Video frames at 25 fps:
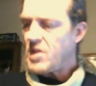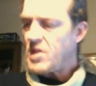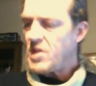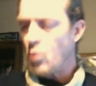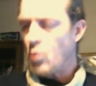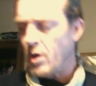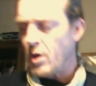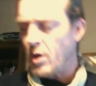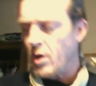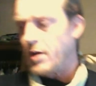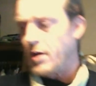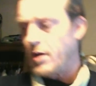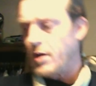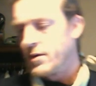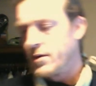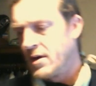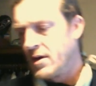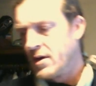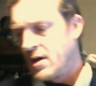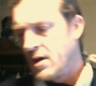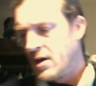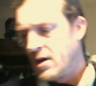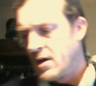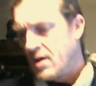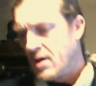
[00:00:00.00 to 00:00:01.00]
Well,
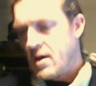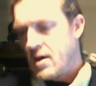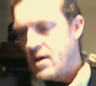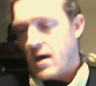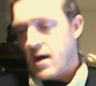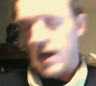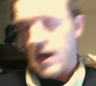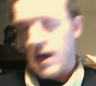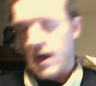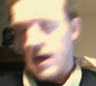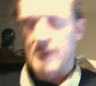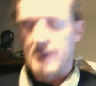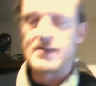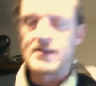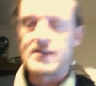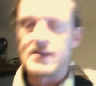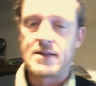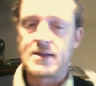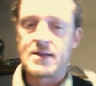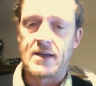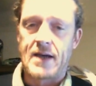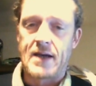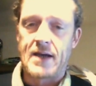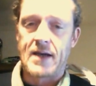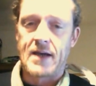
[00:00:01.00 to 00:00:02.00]
I like to
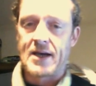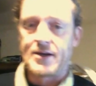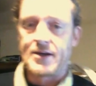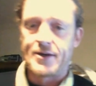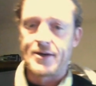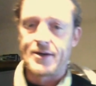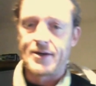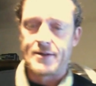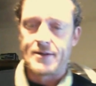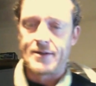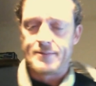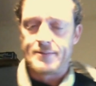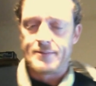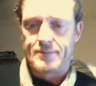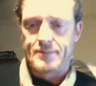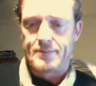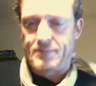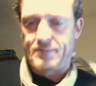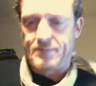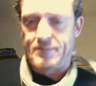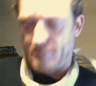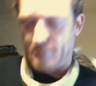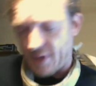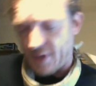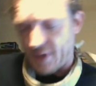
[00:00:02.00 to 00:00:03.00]
think I could,
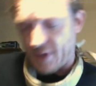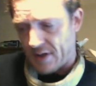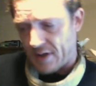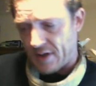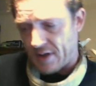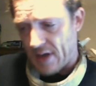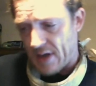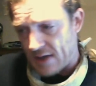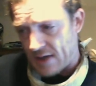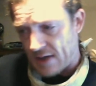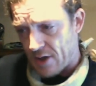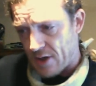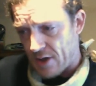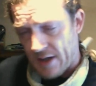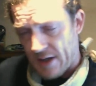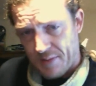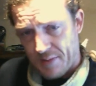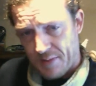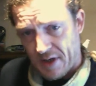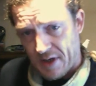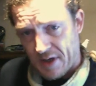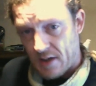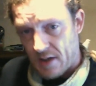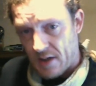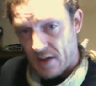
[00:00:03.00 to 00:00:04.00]
but I try to
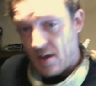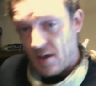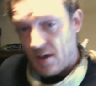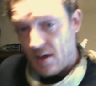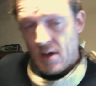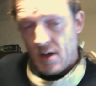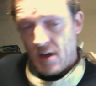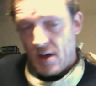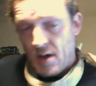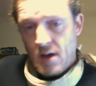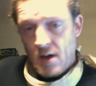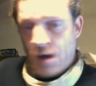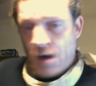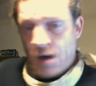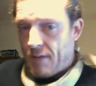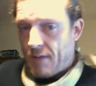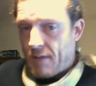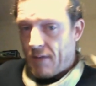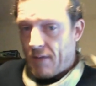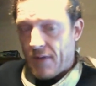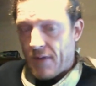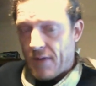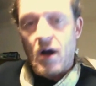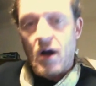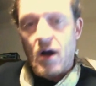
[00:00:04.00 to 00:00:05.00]
be a
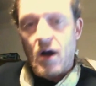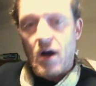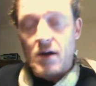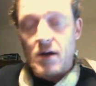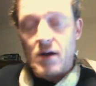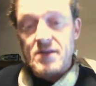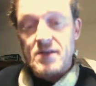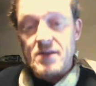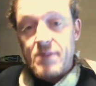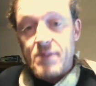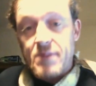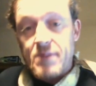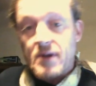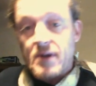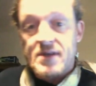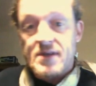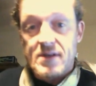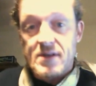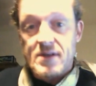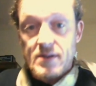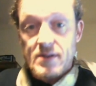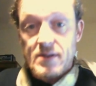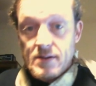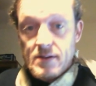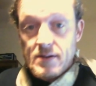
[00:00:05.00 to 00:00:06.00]
very honest
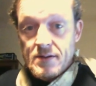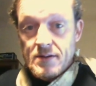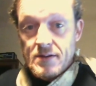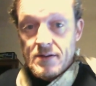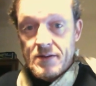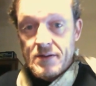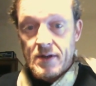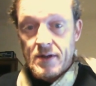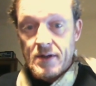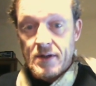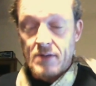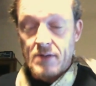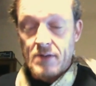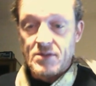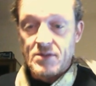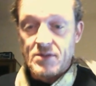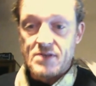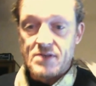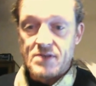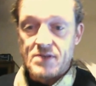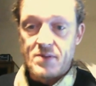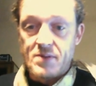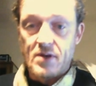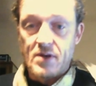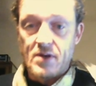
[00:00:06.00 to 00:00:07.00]
person, and I'm
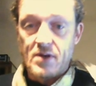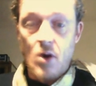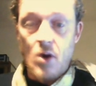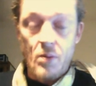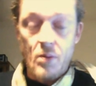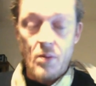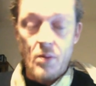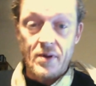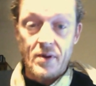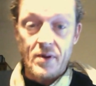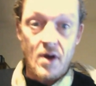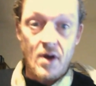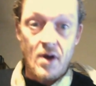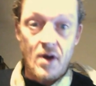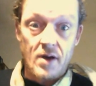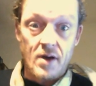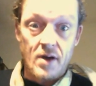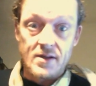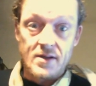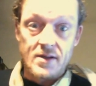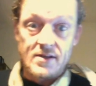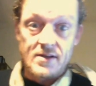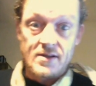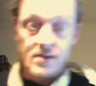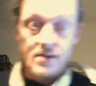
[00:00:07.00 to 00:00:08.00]
just being open and
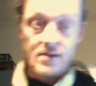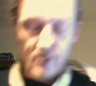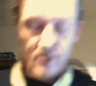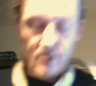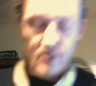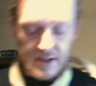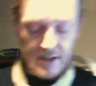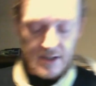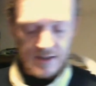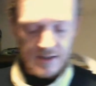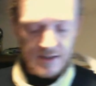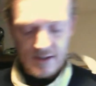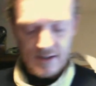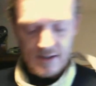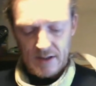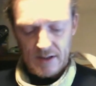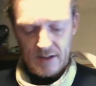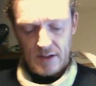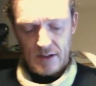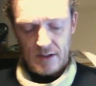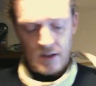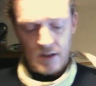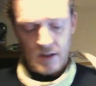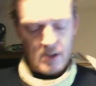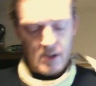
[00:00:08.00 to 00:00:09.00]
honest. I would like to see